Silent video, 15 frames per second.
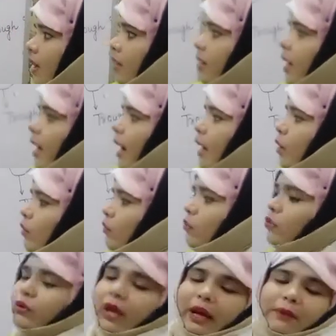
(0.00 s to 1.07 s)
They are of
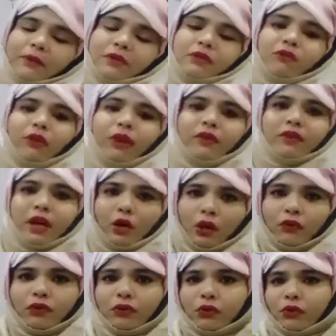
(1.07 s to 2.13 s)
two types. Waves are
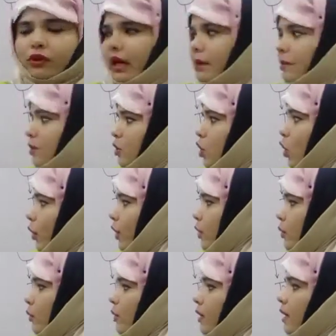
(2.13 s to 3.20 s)
of two types,
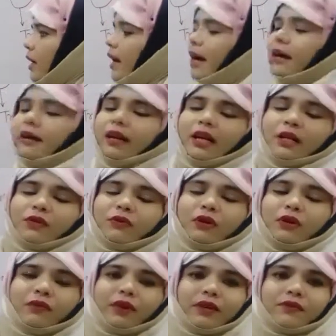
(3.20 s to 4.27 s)
longitudinal and
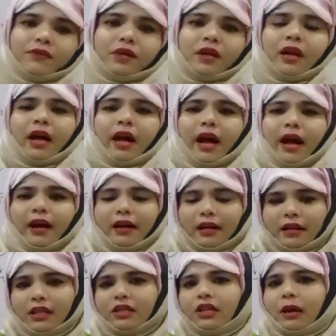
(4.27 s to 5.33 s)
transverse waves. And
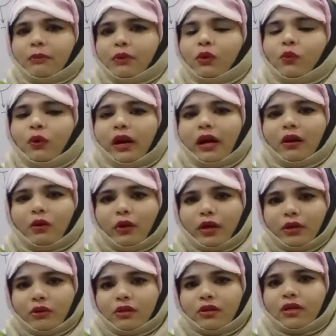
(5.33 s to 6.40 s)
in this chapter, we are
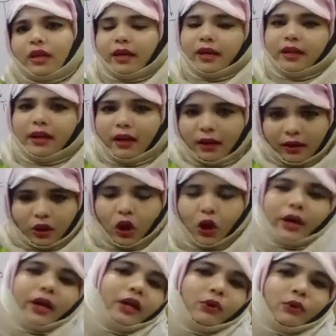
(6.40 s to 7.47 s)
going to study the
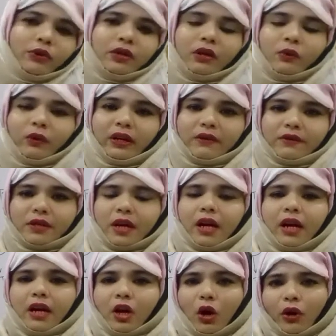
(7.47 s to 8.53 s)
longitudinal waves.
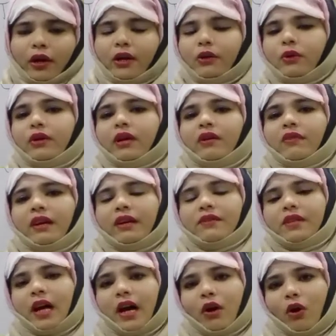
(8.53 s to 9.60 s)
Longitudinal
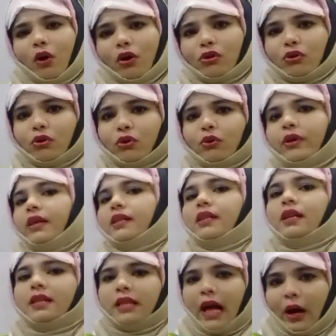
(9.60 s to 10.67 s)
waves are also known as
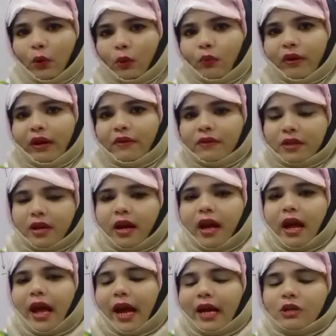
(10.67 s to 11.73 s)
the sound waves.
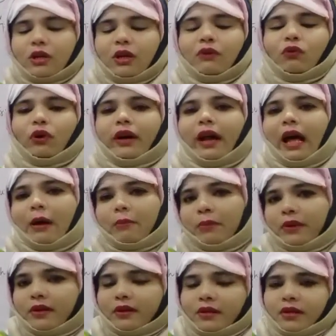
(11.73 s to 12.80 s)
Actually, what
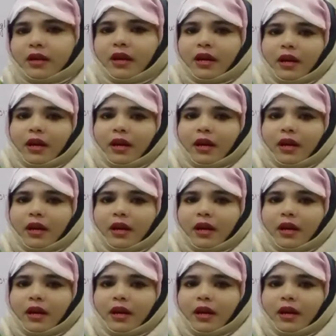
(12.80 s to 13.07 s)
happens?